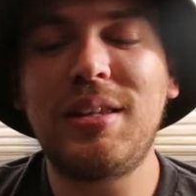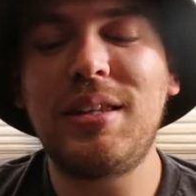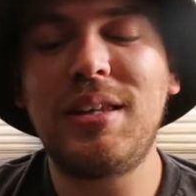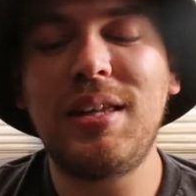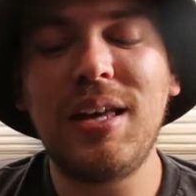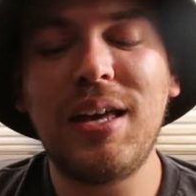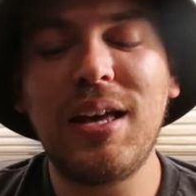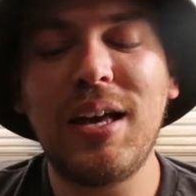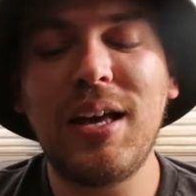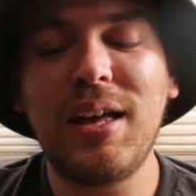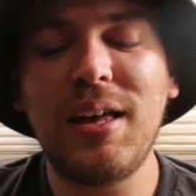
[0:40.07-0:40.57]

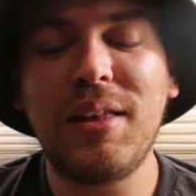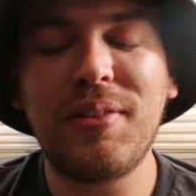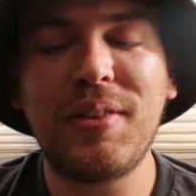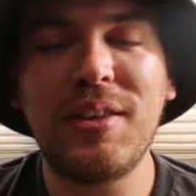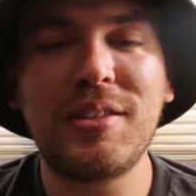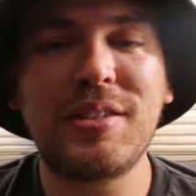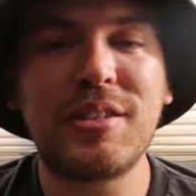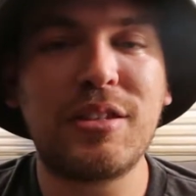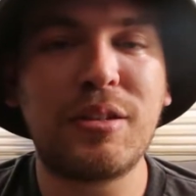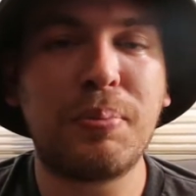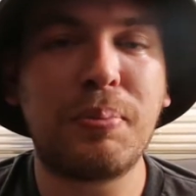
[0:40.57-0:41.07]
yeah,
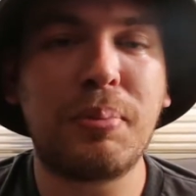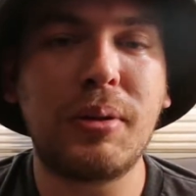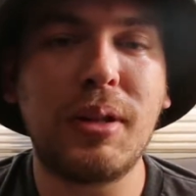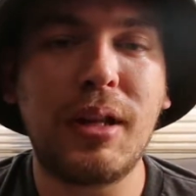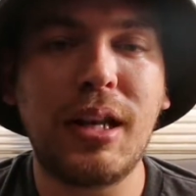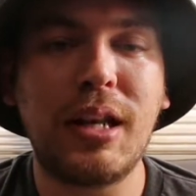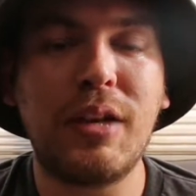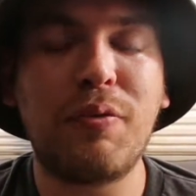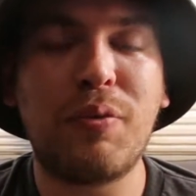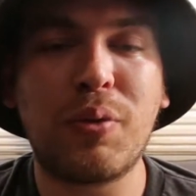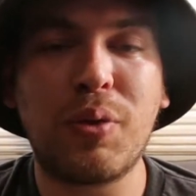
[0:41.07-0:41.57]
this is
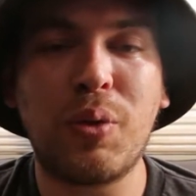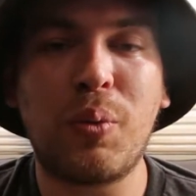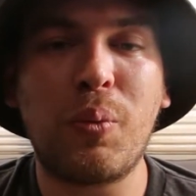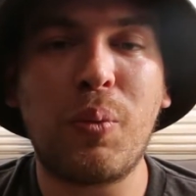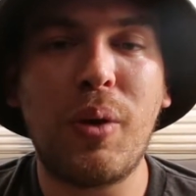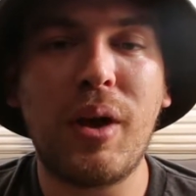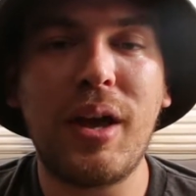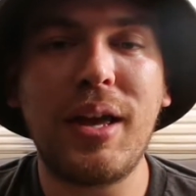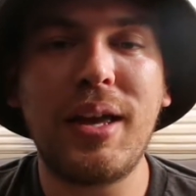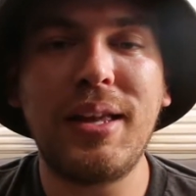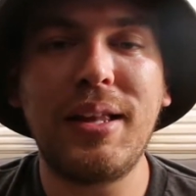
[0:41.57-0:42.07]
plenty for the
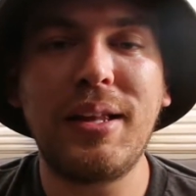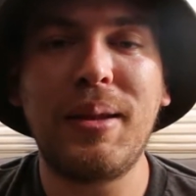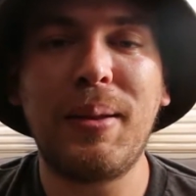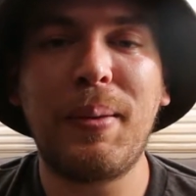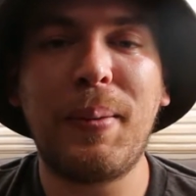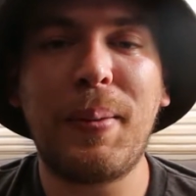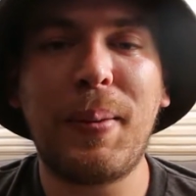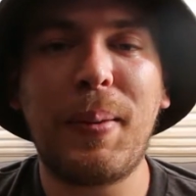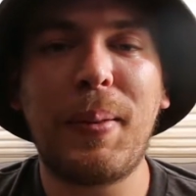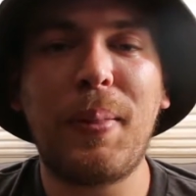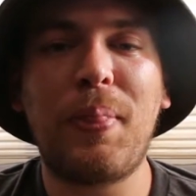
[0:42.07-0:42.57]
weight.
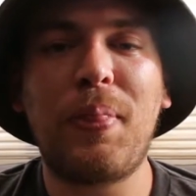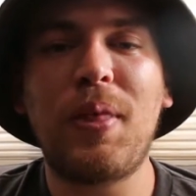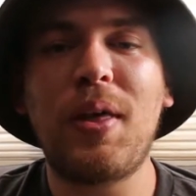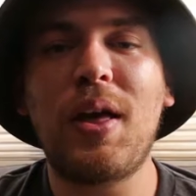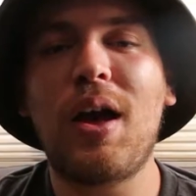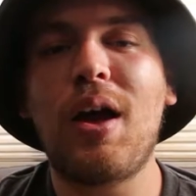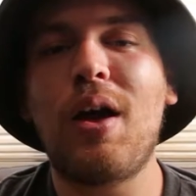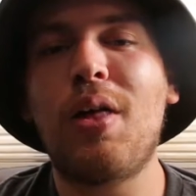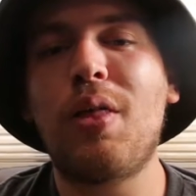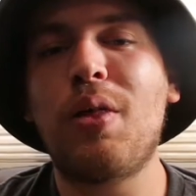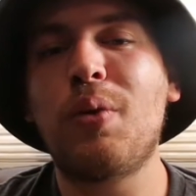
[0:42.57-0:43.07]
The
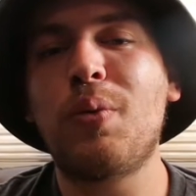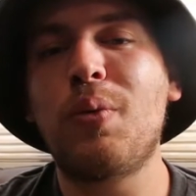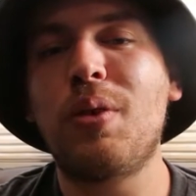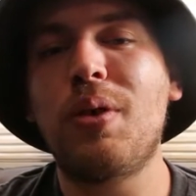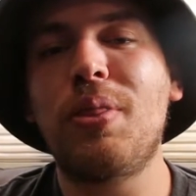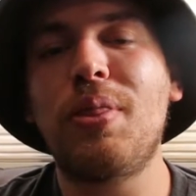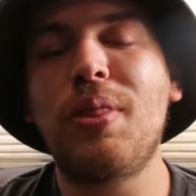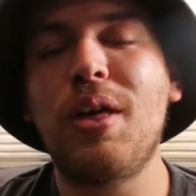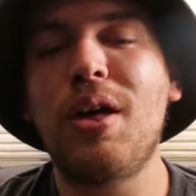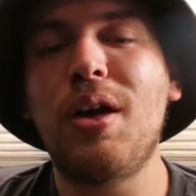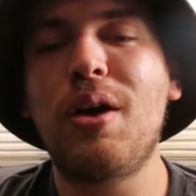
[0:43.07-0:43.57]
other
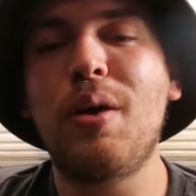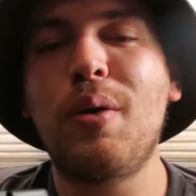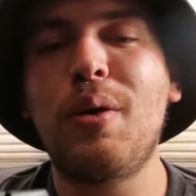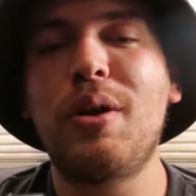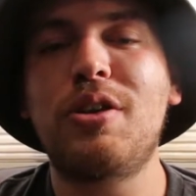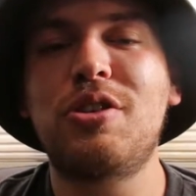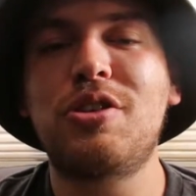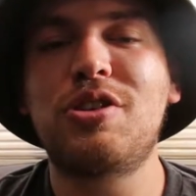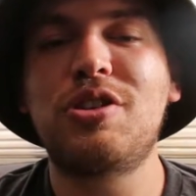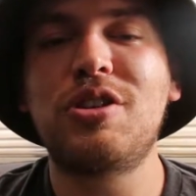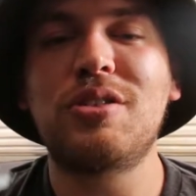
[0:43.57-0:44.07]
one though,
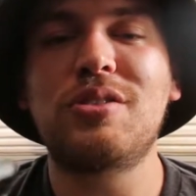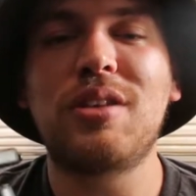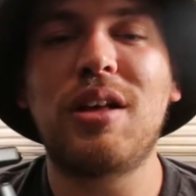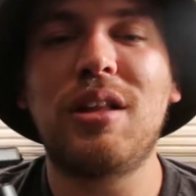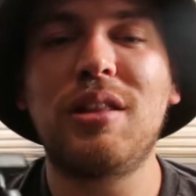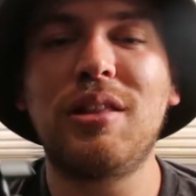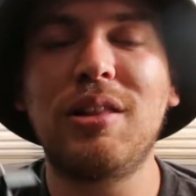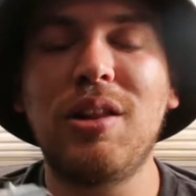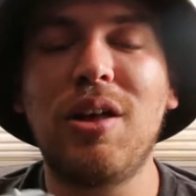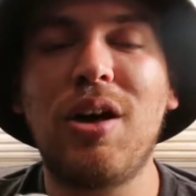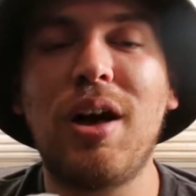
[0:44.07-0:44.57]
it's just a
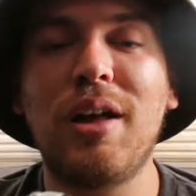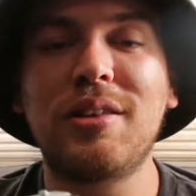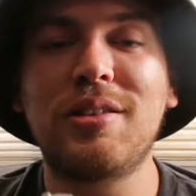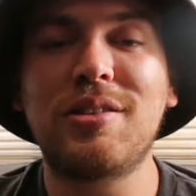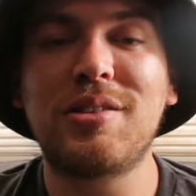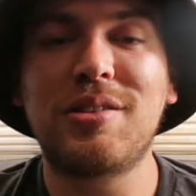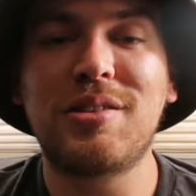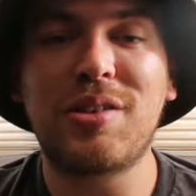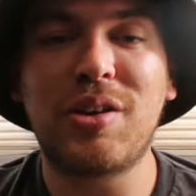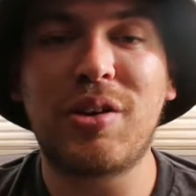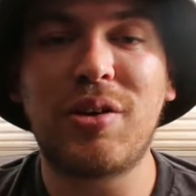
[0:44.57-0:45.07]
lot
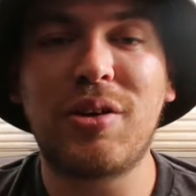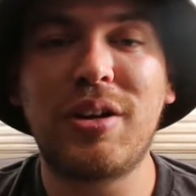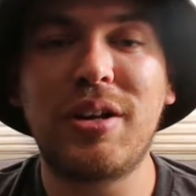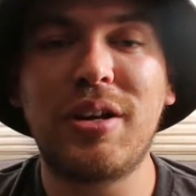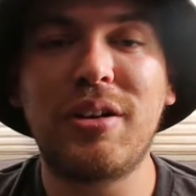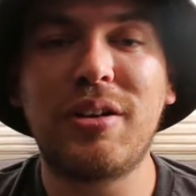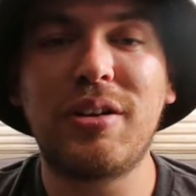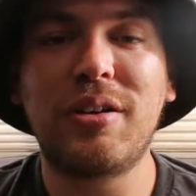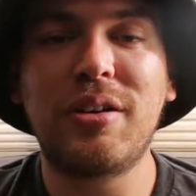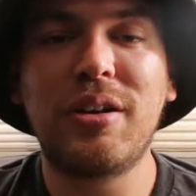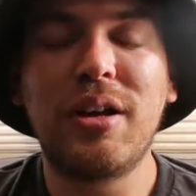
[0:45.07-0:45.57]

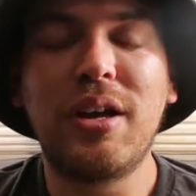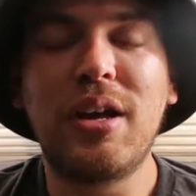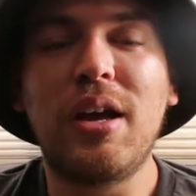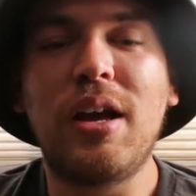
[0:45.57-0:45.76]
sturdier.